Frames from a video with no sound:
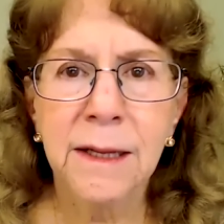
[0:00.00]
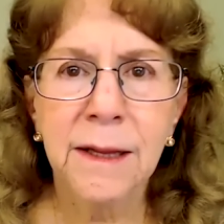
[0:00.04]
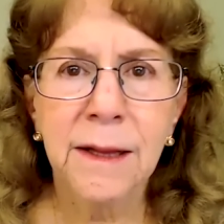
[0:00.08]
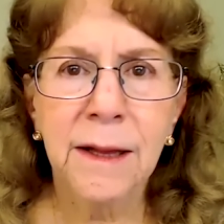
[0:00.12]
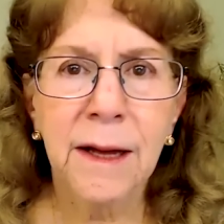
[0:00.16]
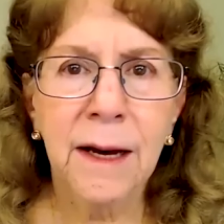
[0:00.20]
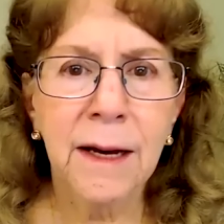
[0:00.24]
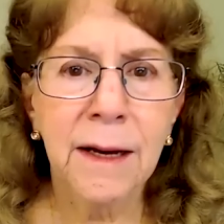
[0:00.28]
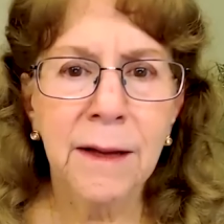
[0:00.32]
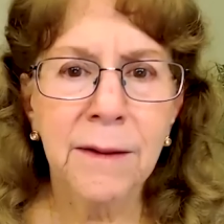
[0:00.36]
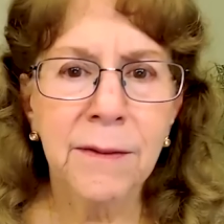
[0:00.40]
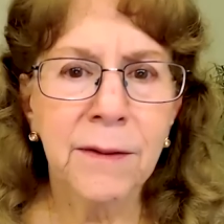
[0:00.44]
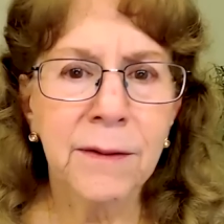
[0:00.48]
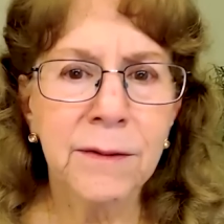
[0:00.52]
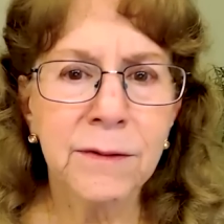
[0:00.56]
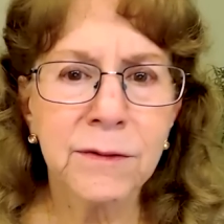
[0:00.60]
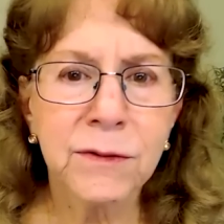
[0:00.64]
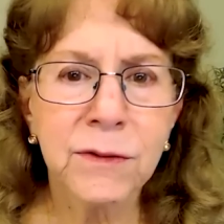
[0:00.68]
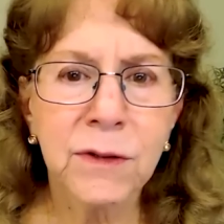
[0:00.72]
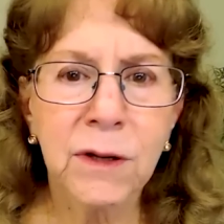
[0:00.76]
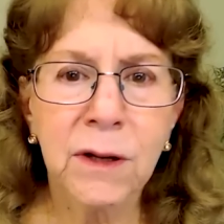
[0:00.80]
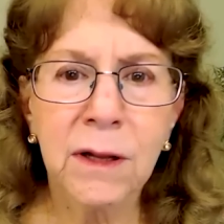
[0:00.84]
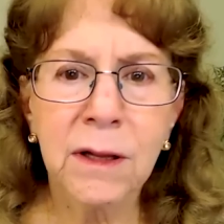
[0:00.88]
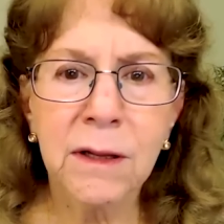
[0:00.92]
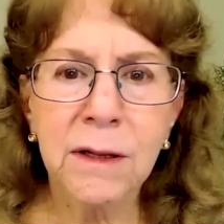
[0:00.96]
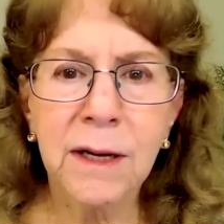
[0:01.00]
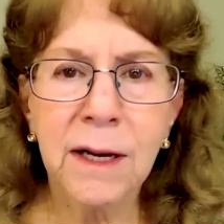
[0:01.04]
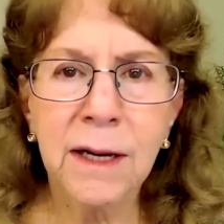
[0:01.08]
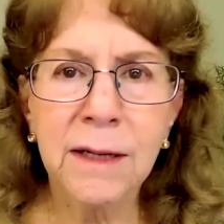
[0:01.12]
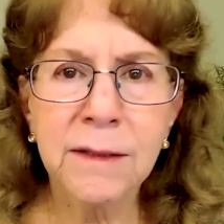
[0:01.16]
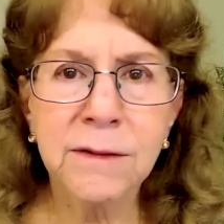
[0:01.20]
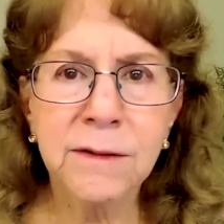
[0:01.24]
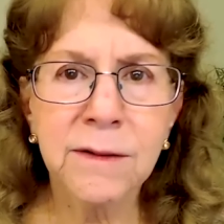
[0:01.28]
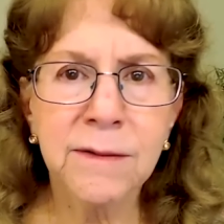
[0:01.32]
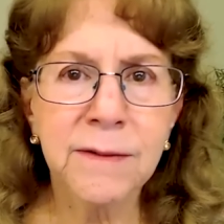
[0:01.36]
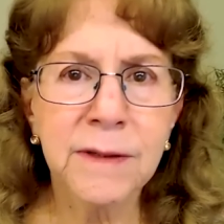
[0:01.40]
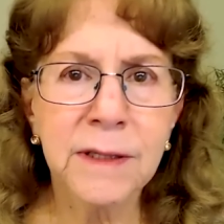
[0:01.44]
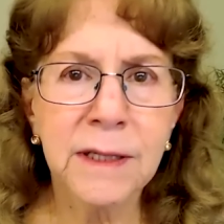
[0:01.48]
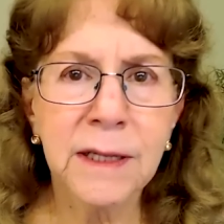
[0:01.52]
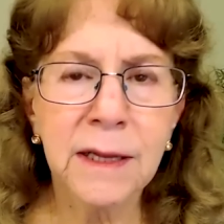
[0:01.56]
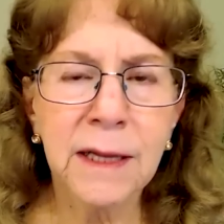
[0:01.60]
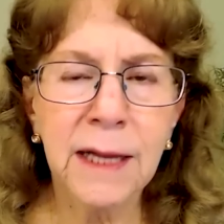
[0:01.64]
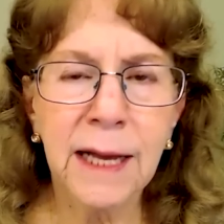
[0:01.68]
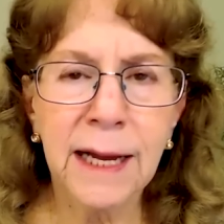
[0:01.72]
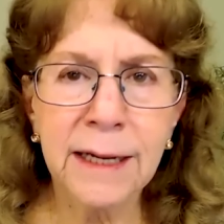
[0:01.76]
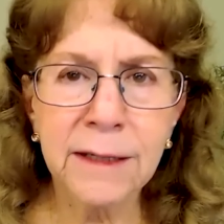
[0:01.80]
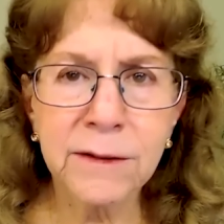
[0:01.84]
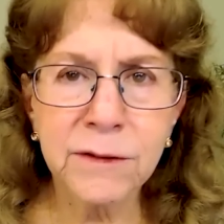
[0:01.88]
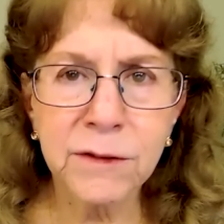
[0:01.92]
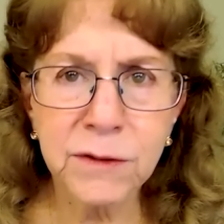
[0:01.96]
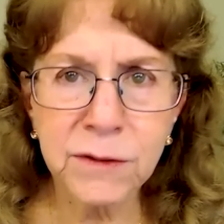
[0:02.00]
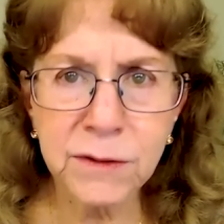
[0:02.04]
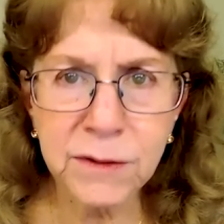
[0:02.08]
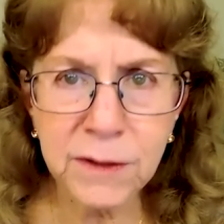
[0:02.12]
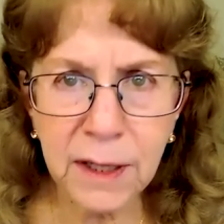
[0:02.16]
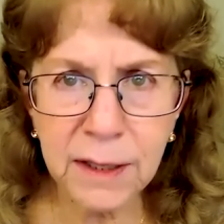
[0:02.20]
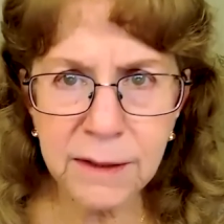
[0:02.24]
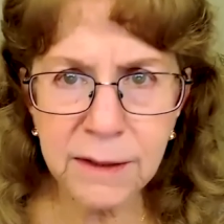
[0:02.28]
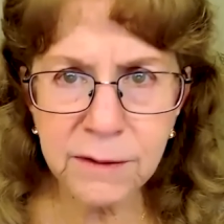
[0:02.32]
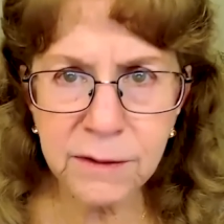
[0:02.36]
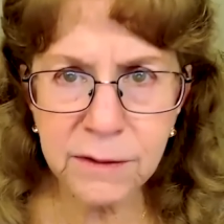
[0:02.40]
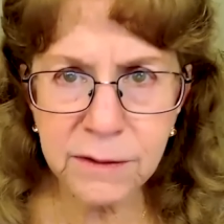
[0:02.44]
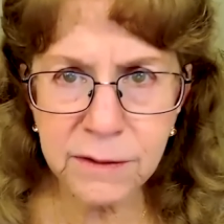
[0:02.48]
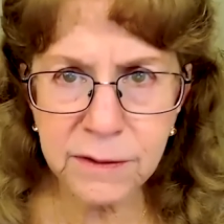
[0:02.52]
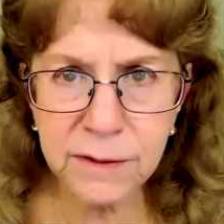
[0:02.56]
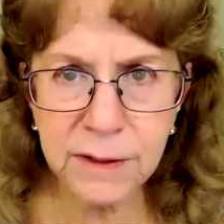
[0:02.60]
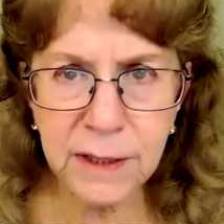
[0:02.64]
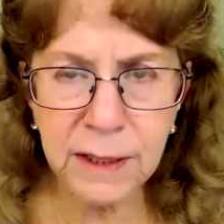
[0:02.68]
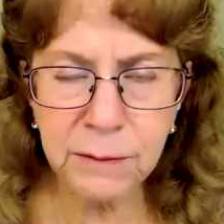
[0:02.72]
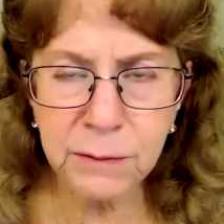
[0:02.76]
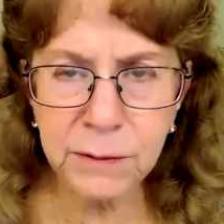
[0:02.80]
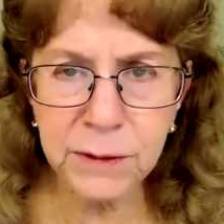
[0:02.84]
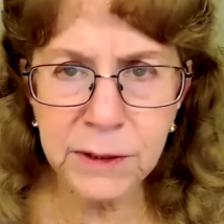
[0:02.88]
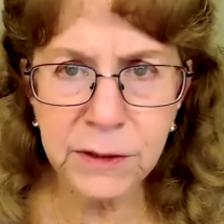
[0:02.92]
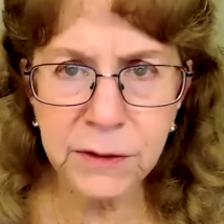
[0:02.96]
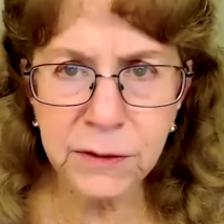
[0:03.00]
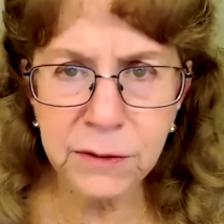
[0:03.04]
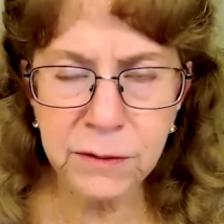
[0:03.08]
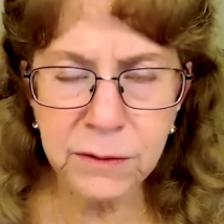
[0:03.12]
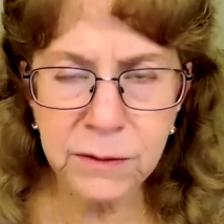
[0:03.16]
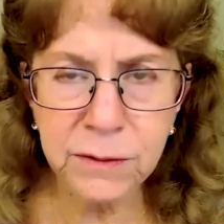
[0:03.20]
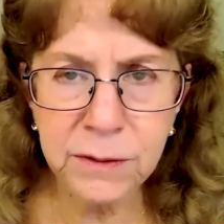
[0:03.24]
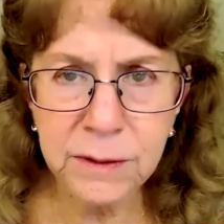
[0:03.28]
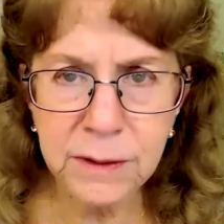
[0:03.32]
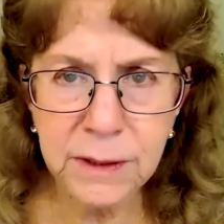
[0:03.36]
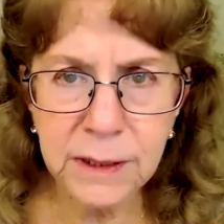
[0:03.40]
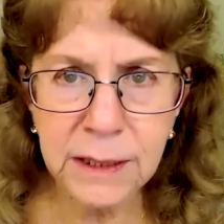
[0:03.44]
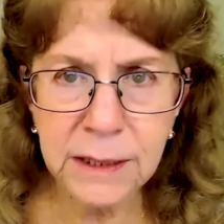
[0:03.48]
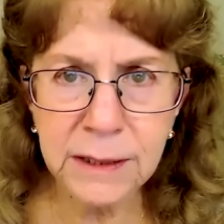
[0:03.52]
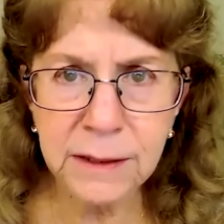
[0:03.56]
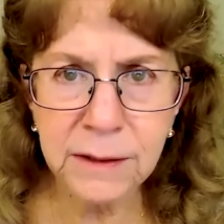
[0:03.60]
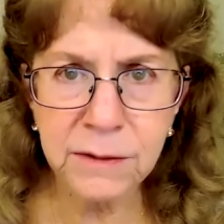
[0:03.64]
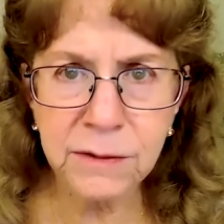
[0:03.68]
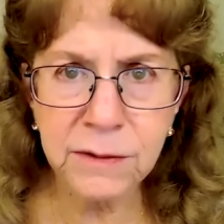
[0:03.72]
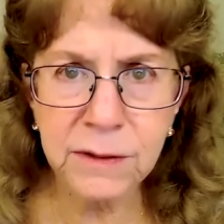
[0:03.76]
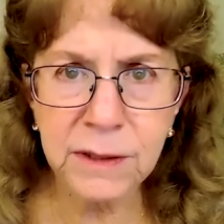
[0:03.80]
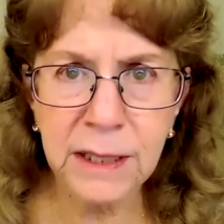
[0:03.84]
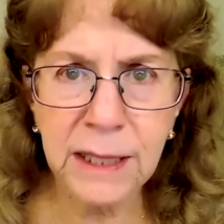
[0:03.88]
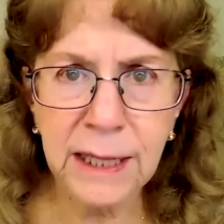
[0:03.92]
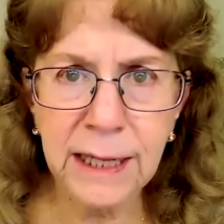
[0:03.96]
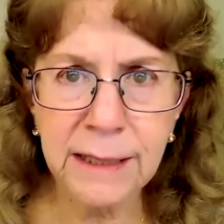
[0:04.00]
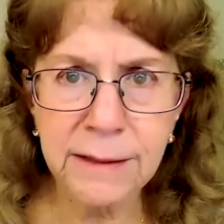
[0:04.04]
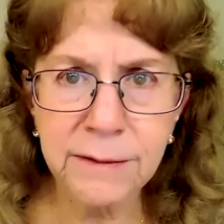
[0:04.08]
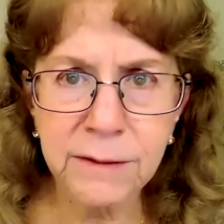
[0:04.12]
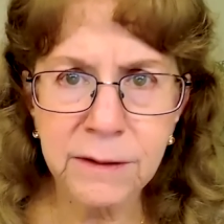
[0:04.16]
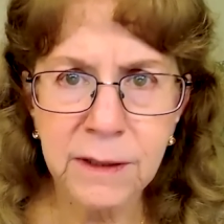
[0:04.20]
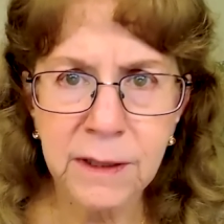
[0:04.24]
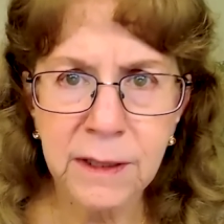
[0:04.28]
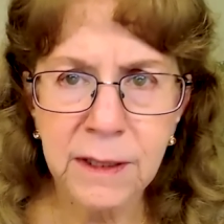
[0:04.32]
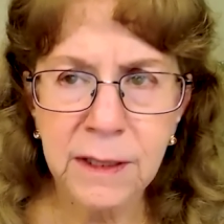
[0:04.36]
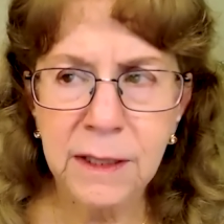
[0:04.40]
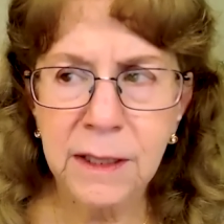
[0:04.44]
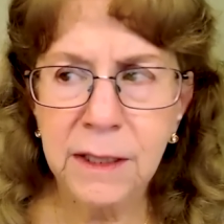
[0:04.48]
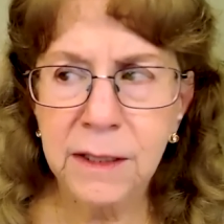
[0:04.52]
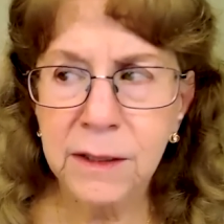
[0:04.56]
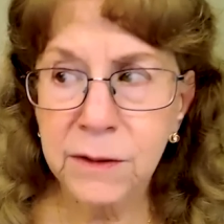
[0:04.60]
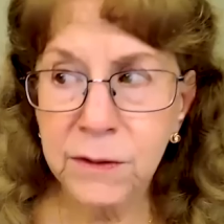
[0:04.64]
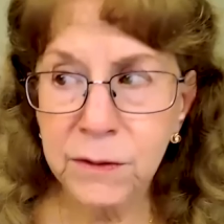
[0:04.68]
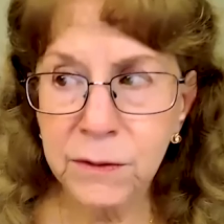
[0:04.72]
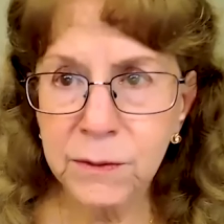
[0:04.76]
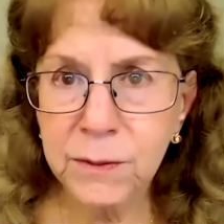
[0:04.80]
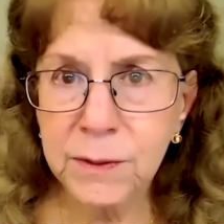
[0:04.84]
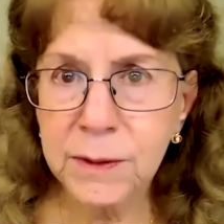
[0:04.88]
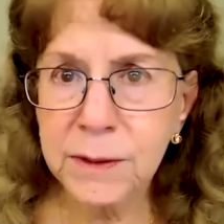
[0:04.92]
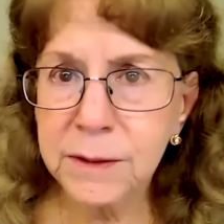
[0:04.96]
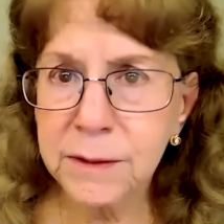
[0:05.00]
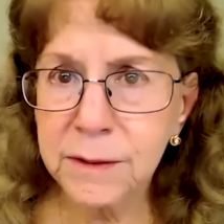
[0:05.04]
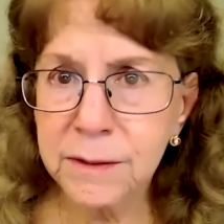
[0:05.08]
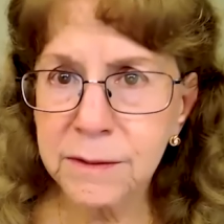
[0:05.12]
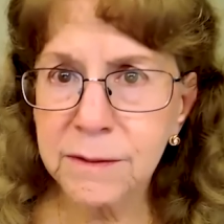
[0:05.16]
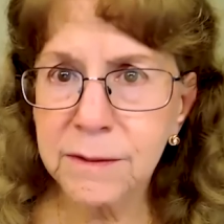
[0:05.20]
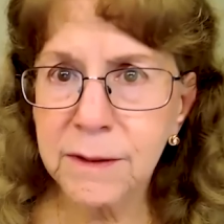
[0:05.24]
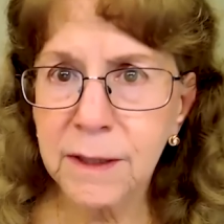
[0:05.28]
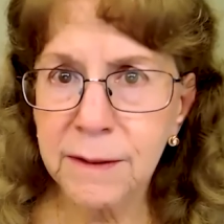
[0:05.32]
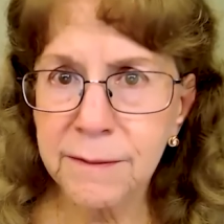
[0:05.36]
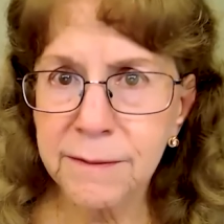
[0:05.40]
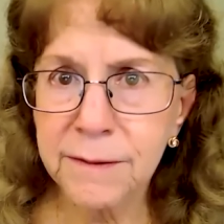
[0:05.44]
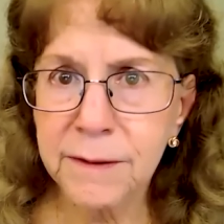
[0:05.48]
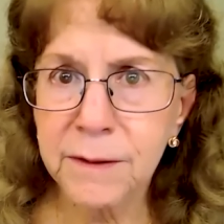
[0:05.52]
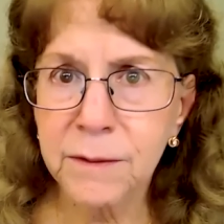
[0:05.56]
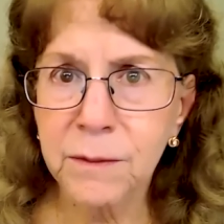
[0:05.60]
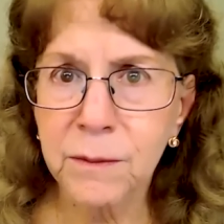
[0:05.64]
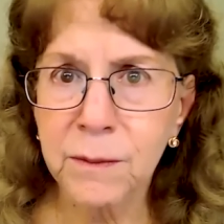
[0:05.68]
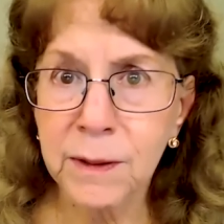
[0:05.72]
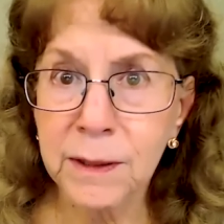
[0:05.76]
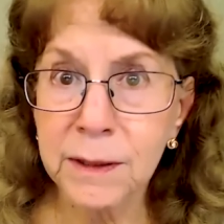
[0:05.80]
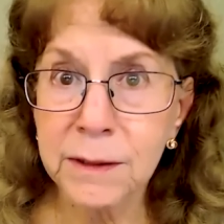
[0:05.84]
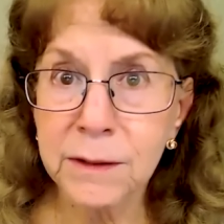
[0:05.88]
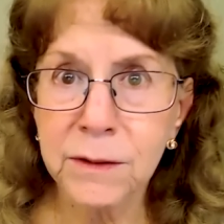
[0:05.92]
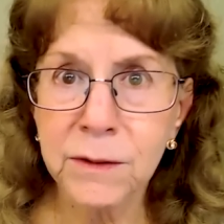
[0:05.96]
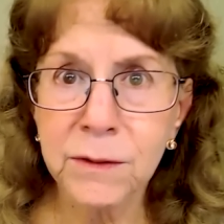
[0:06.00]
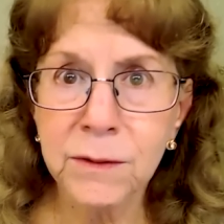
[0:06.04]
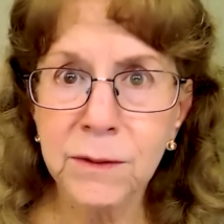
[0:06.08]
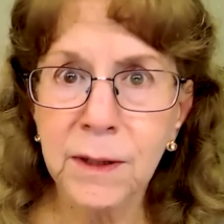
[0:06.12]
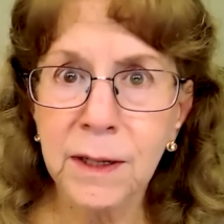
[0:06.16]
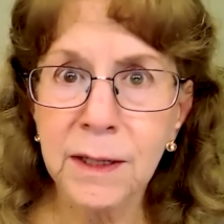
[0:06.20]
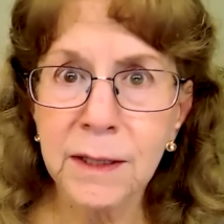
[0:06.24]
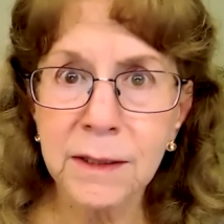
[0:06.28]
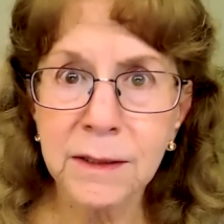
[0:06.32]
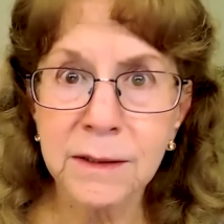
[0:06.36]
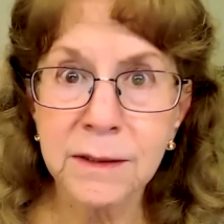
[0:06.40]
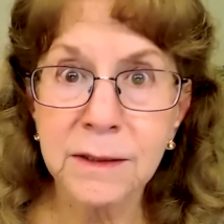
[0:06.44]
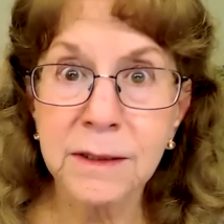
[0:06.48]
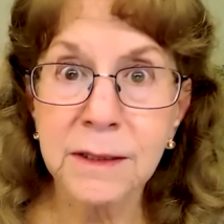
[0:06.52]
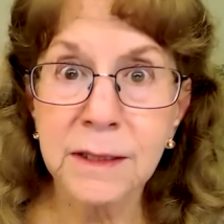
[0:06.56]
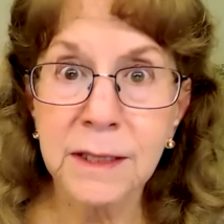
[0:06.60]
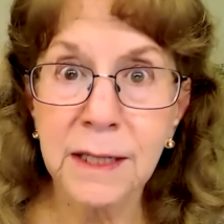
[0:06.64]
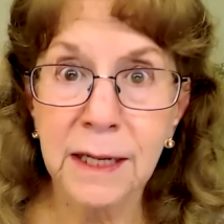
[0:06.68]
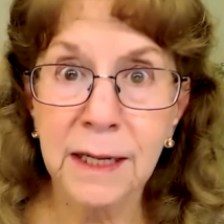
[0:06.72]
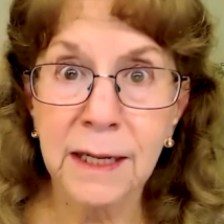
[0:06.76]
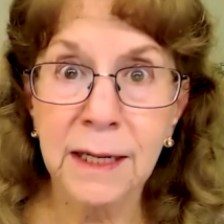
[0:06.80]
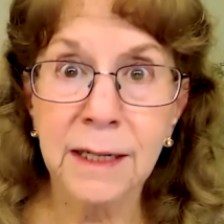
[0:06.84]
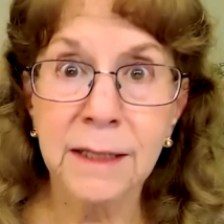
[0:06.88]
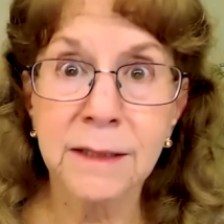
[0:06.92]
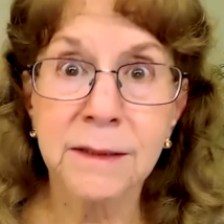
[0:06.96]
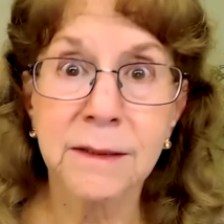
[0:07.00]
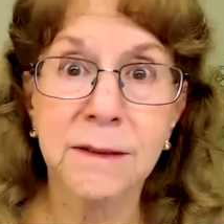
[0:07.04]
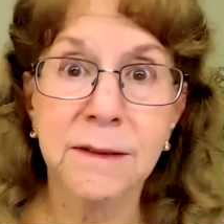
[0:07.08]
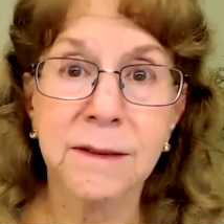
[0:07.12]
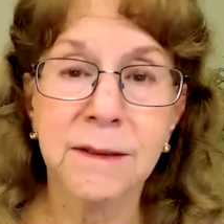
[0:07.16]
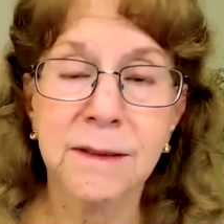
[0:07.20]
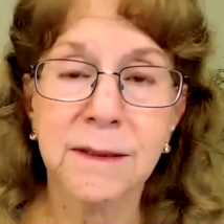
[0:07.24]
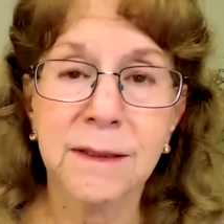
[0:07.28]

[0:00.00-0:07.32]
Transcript: there's all kinds of little exercises that we do in this class, and you will discover what you are good at.